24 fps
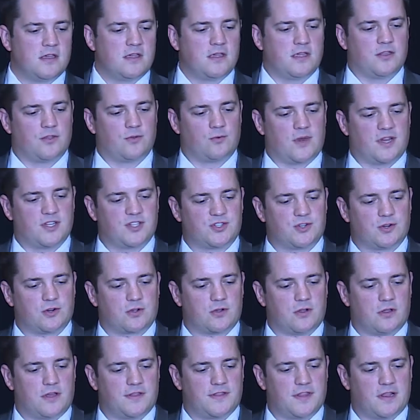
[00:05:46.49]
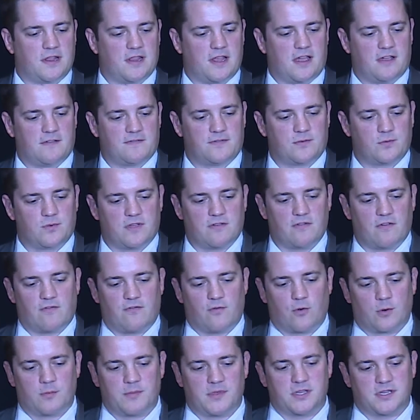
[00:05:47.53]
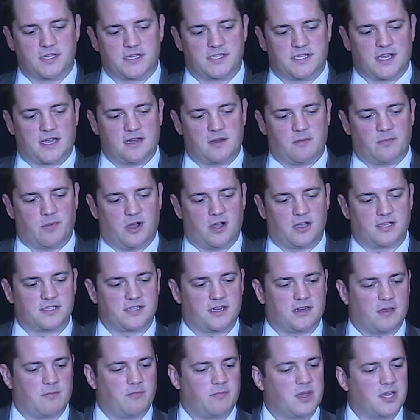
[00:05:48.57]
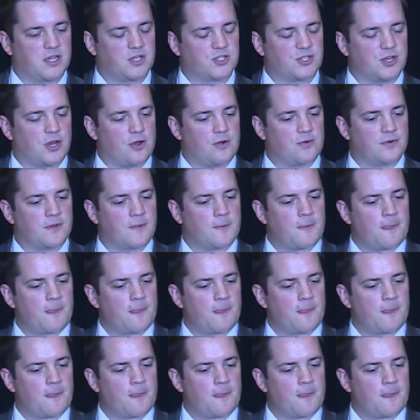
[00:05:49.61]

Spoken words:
In the red circle on the left, we have a 4 million ton deposit at Big Stone.